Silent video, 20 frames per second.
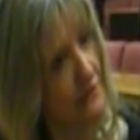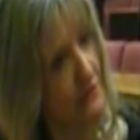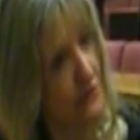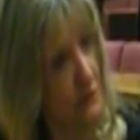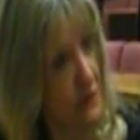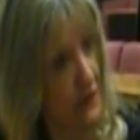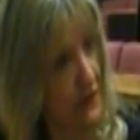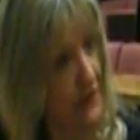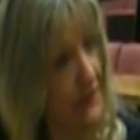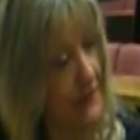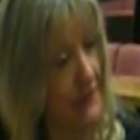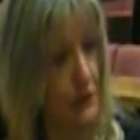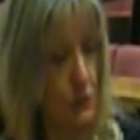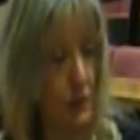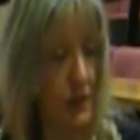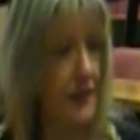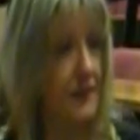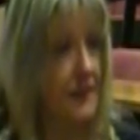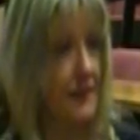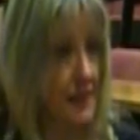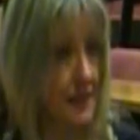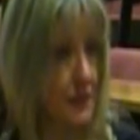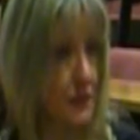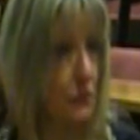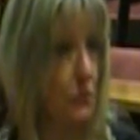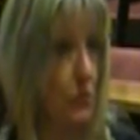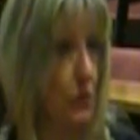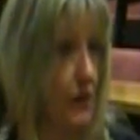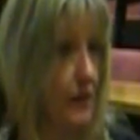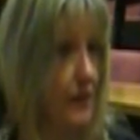from us, as well as in
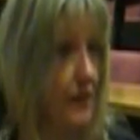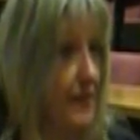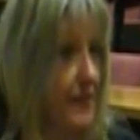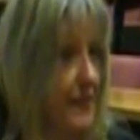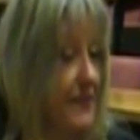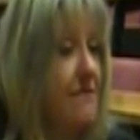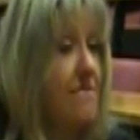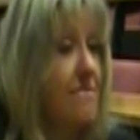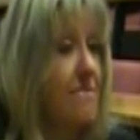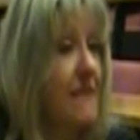ones that